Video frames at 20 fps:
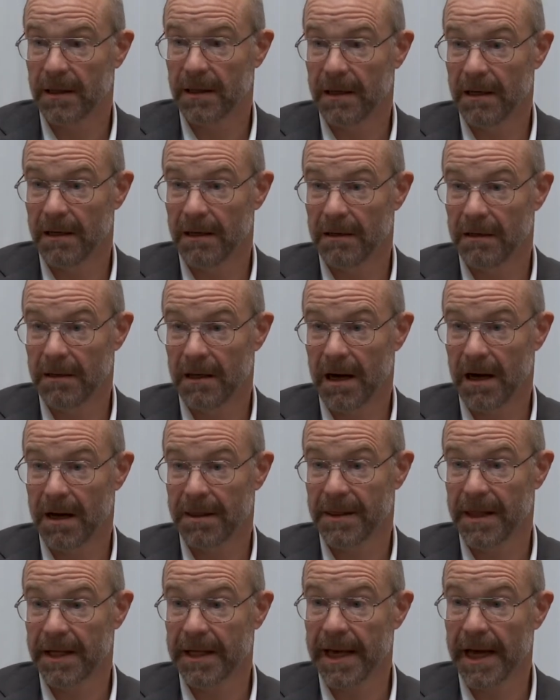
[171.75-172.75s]
Uh,
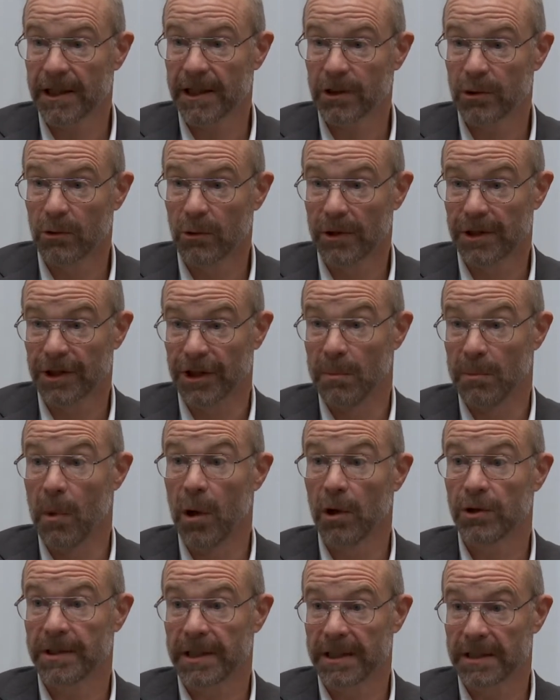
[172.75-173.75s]
I think XCOR is the
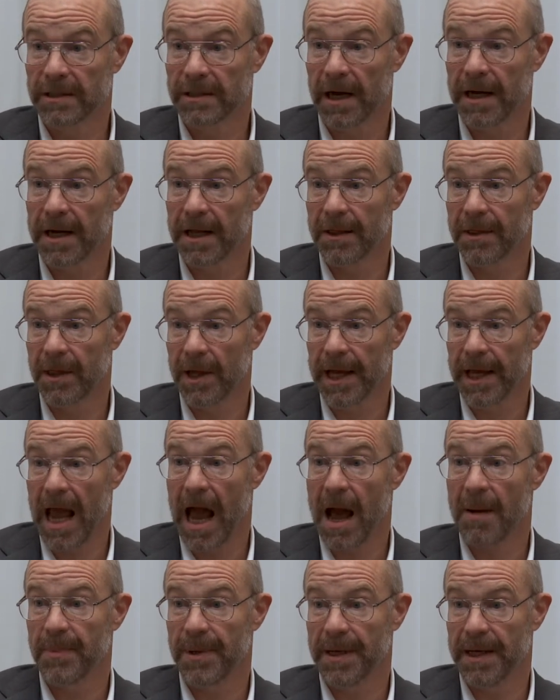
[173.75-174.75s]
most exciting thing
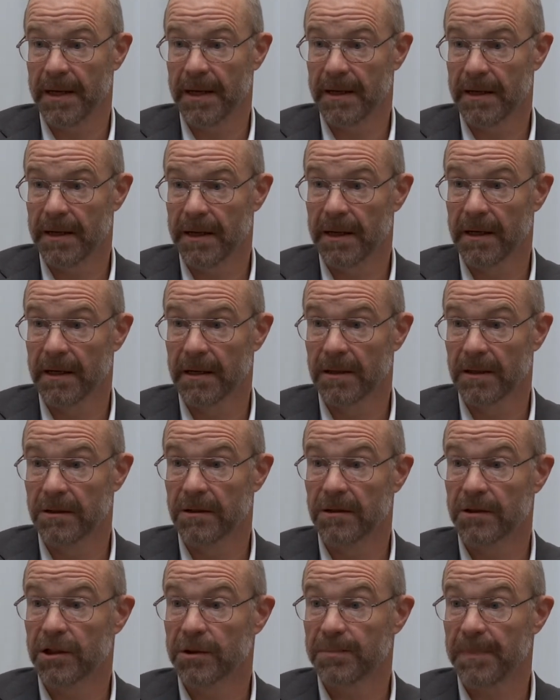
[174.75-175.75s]
happening
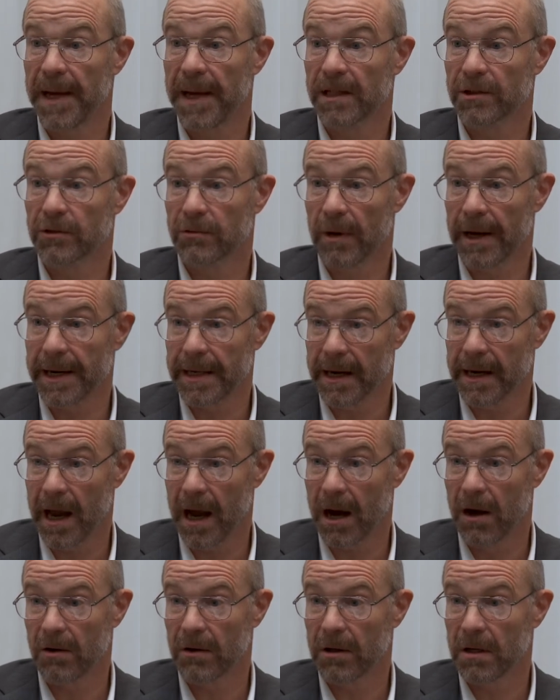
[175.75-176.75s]
in space right
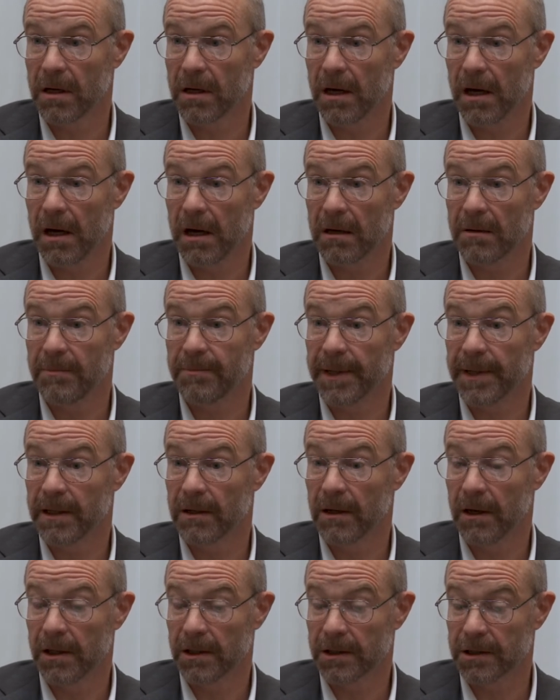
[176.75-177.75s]
now uh,
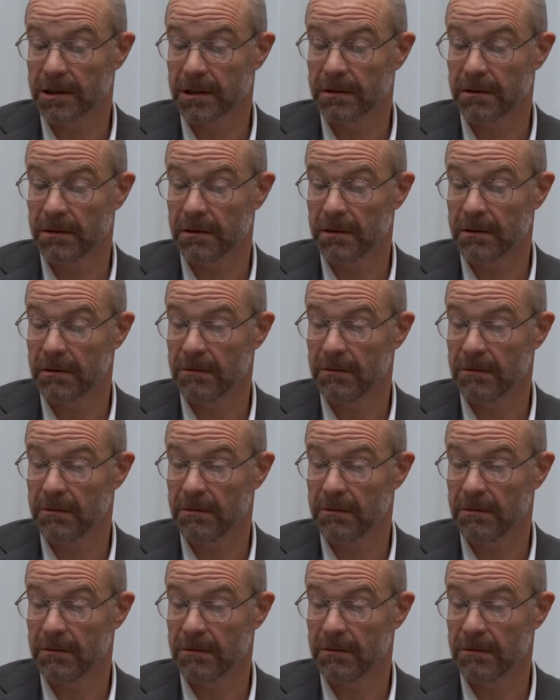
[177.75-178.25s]
because